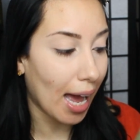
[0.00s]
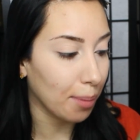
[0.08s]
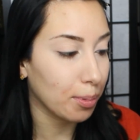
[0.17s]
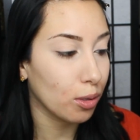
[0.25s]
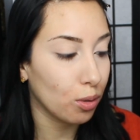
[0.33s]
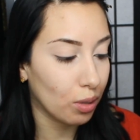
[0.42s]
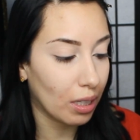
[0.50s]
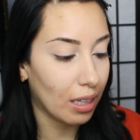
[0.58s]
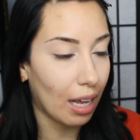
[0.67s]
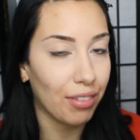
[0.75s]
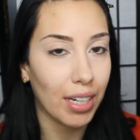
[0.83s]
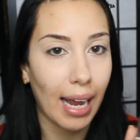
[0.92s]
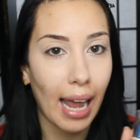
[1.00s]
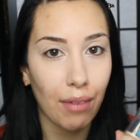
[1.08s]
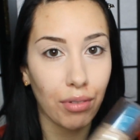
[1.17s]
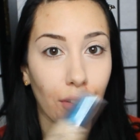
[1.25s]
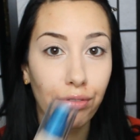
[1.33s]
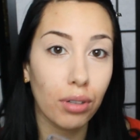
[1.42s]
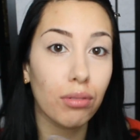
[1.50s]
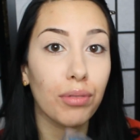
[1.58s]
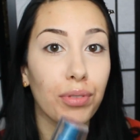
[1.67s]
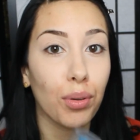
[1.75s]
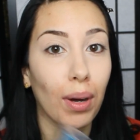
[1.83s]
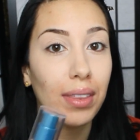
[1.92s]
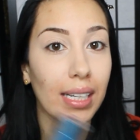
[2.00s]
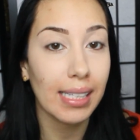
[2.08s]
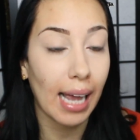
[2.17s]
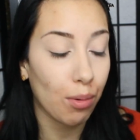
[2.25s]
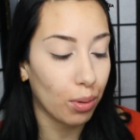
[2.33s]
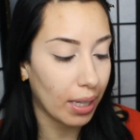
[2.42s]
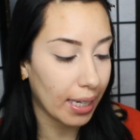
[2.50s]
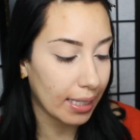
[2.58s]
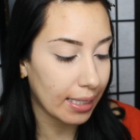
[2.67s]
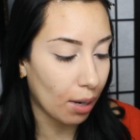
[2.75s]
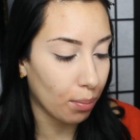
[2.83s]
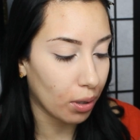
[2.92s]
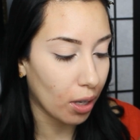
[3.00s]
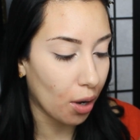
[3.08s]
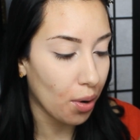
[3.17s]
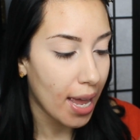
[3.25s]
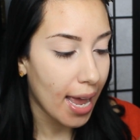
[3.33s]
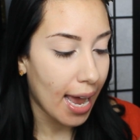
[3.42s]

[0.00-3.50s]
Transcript: Absolutely love it. I have a full review on this. I will link it down below.